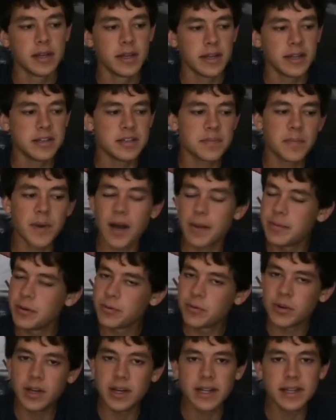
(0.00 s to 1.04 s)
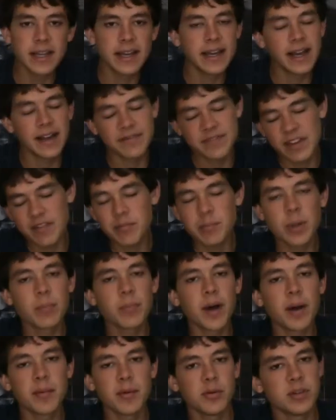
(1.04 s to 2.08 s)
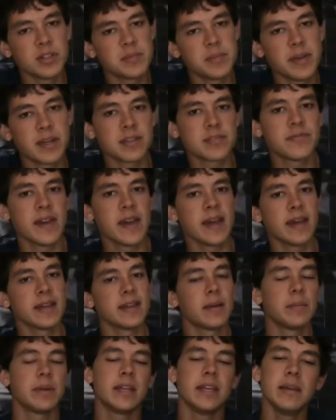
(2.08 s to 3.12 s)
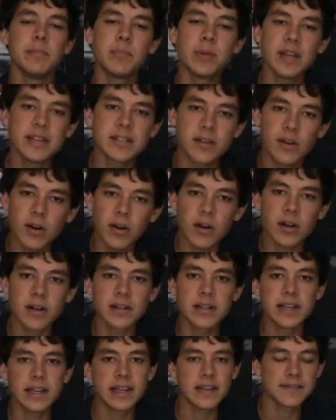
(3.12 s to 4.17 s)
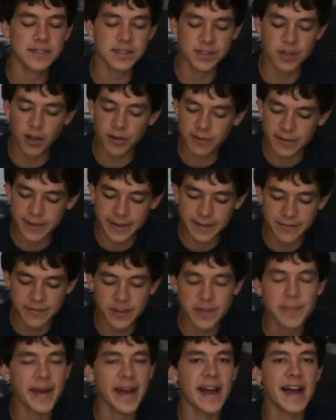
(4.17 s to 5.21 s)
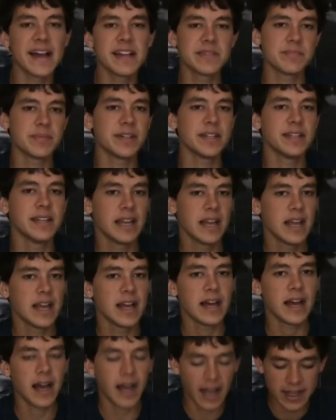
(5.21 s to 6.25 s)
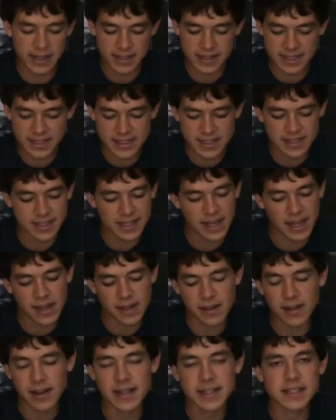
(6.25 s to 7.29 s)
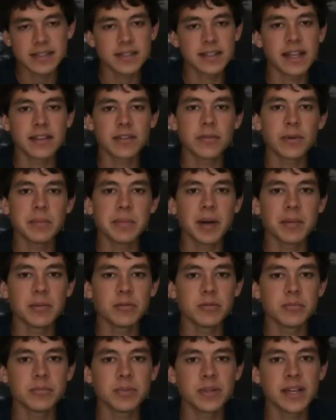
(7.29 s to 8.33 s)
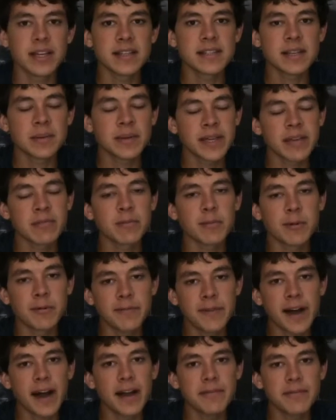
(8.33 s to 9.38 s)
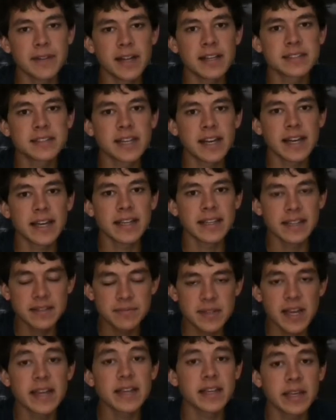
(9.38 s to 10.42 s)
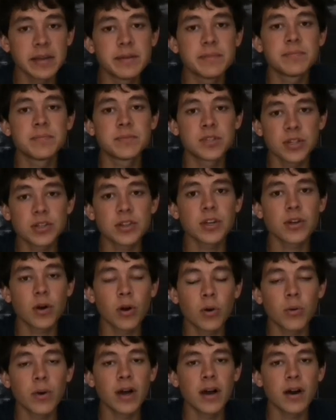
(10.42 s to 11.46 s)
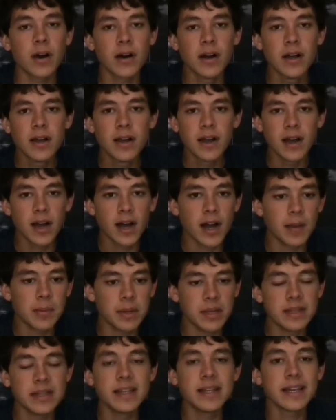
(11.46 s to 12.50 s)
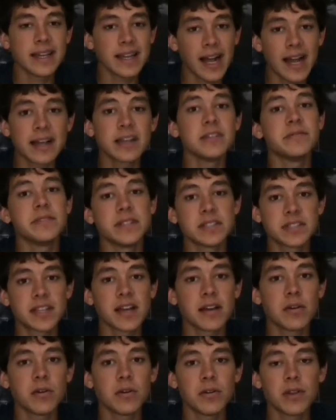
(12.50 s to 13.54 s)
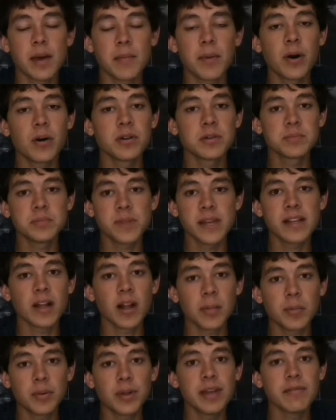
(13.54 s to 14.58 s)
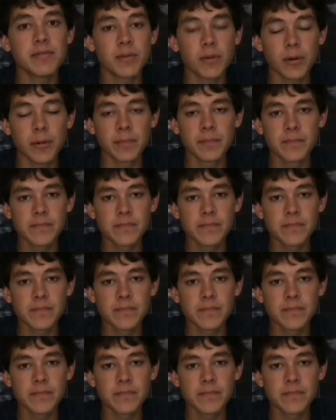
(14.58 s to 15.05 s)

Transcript: Then to Bobby Wood. I've never been Bobby Wood's biggest fan. I mean, he plays hard. He gives his all for the badge, but I don't know. I don't like the way Bobby Wood plays. I'm going to give him a 5 for last night. He took the goal well, but then again, I could have finished that goal. That ball was laid on a plate for him.